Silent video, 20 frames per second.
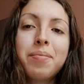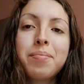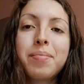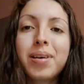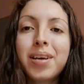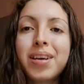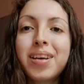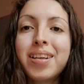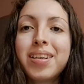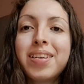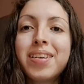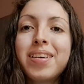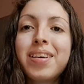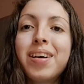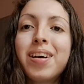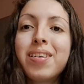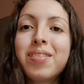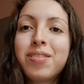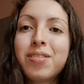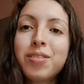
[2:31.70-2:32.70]
but
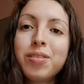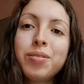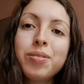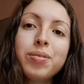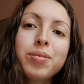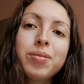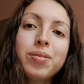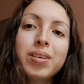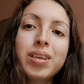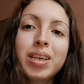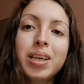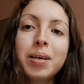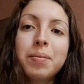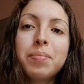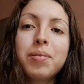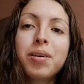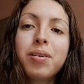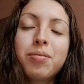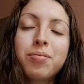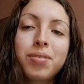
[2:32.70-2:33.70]
as you
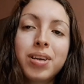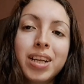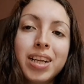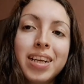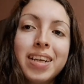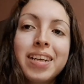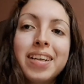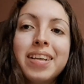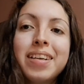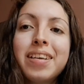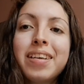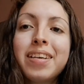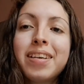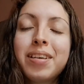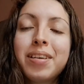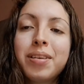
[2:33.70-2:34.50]
keep on reading,